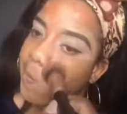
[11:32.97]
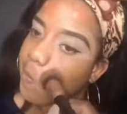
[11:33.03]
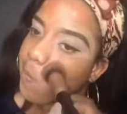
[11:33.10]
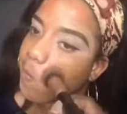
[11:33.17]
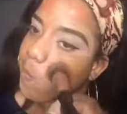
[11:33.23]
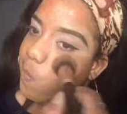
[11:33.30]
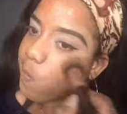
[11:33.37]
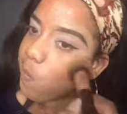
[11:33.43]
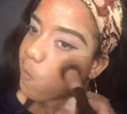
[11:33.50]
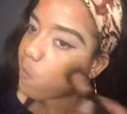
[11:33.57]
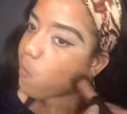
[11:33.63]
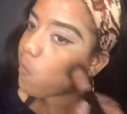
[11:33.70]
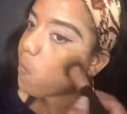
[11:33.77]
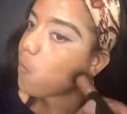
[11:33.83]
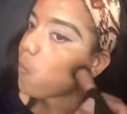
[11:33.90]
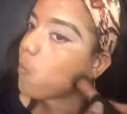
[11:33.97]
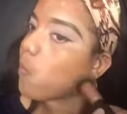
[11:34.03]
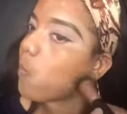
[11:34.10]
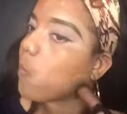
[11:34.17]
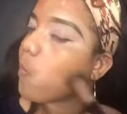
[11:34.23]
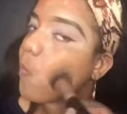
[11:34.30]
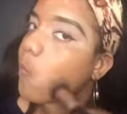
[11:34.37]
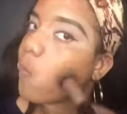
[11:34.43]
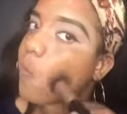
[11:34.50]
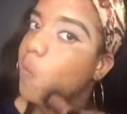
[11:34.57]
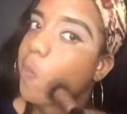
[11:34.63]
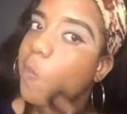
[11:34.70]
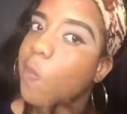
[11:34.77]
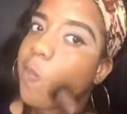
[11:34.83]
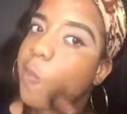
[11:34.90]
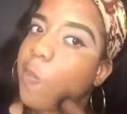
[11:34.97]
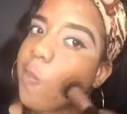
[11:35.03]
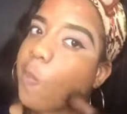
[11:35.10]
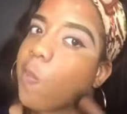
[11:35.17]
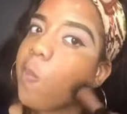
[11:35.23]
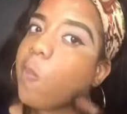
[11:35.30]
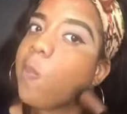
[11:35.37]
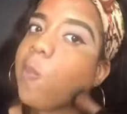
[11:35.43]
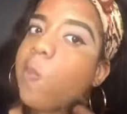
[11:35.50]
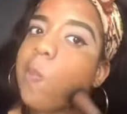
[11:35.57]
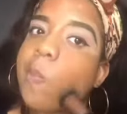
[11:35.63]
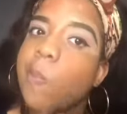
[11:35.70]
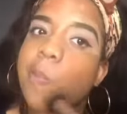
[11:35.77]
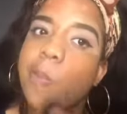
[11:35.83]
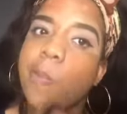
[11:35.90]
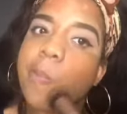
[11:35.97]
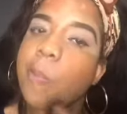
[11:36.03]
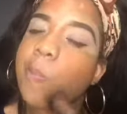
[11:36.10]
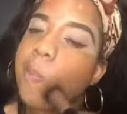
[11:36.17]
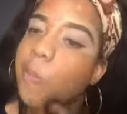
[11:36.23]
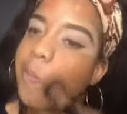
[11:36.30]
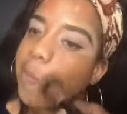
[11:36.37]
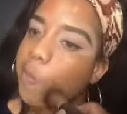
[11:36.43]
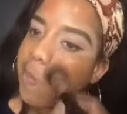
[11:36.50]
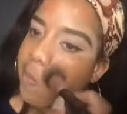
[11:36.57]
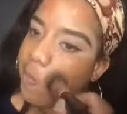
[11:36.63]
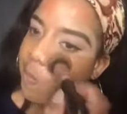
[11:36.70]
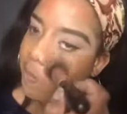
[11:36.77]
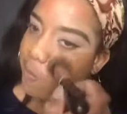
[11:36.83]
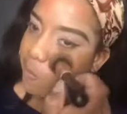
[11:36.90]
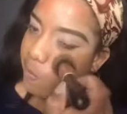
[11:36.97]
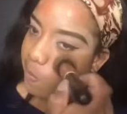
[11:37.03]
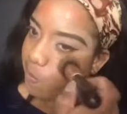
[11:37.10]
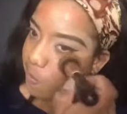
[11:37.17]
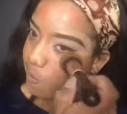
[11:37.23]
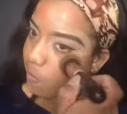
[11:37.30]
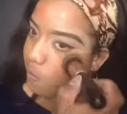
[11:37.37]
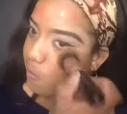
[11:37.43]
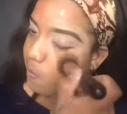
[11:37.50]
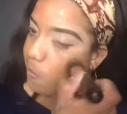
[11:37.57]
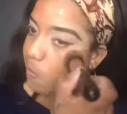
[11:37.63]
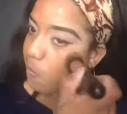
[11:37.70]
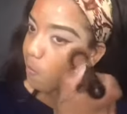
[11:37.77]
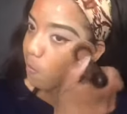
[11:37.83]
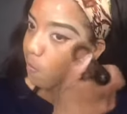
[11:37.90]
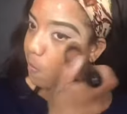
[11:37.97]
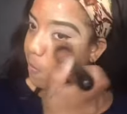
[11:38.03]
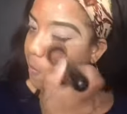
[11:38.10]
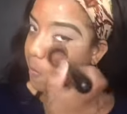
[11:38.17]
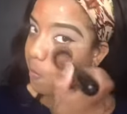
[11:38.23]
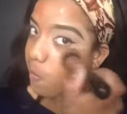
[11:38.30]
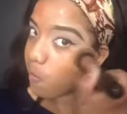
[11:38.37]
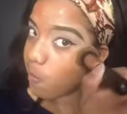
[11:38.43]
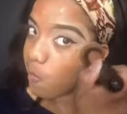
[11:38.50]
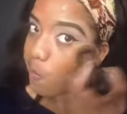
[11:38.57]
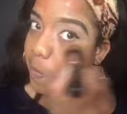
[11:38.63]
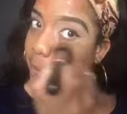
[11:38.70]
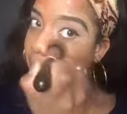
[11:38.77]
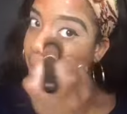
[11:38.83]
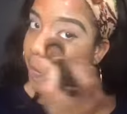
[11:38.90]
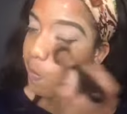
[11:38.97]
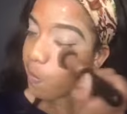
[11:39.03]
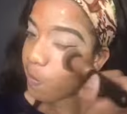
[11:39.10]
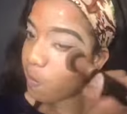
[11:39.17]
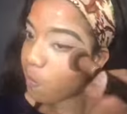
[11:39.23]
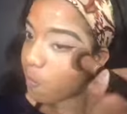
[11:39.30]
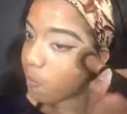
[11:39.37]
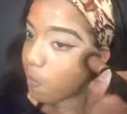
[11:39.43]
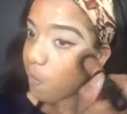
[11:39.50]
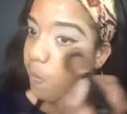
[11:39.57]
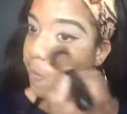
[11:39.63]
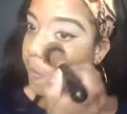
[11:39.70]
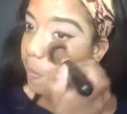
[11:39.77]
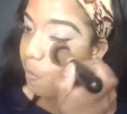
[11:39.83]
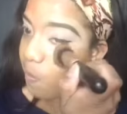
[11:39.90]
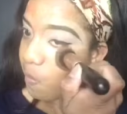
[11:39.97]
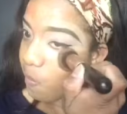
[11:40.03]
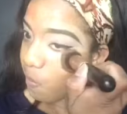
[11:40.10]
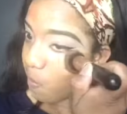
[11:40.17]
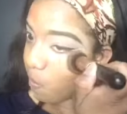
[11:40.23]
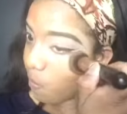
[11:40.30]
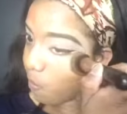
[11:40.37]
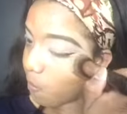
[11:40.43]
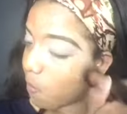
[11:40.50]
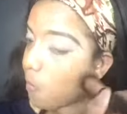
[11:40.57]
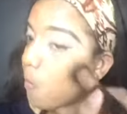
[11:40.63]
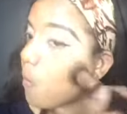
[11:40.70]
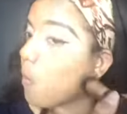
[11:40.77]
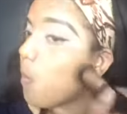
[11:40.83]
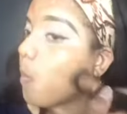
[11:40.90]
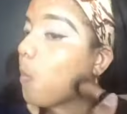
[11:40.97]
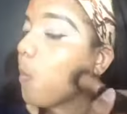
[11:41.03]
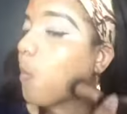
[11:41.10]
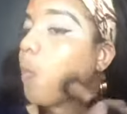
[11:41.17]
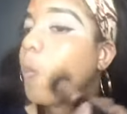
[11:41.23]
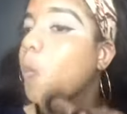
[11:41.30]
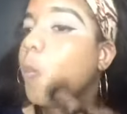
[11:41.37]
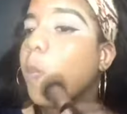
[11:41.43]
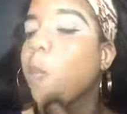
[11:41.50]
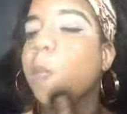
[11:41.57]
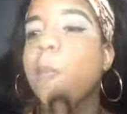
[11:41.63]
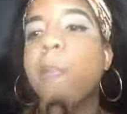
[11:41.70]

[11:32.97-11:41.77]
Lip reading: already a lot. This foundation it seems like it's really lightweight, so it's easy for me to build with using my foundation brush.